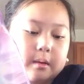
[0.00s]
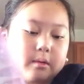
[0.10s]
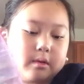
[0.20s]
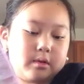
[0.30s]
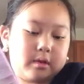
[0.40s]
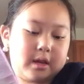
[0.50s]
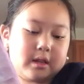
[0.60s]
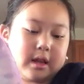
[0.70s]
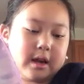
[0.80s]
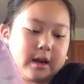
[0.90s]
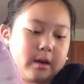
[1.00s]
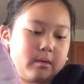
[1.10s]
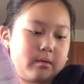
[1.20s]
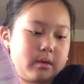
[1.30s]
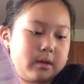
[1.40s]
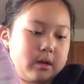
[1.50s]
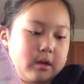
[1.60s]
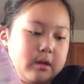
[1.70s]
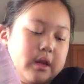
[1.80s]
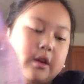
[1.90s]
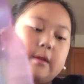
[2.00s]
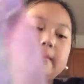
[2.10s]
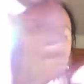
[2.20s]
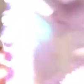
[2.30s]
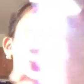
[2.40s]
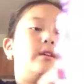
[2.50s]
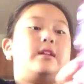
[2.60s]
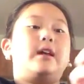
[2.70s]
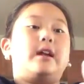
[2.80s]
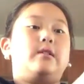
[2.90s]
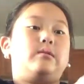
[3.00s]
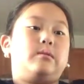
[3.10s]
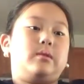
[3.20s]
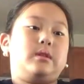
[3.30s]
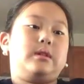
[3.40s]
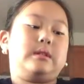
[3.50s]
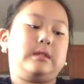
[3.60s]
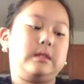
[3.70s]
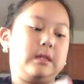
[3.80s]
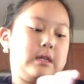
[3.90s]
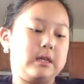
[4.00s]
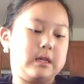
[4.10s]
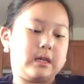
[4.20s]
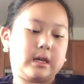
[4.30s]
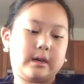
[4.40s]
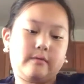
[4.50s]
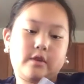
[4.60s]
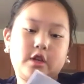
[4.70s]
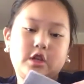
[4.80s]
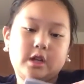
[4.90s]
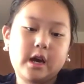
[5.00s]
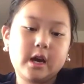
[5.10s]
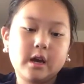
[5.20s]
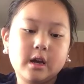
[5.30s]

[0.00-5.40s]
I'm going to get that out later. I'll take that out once I finish that.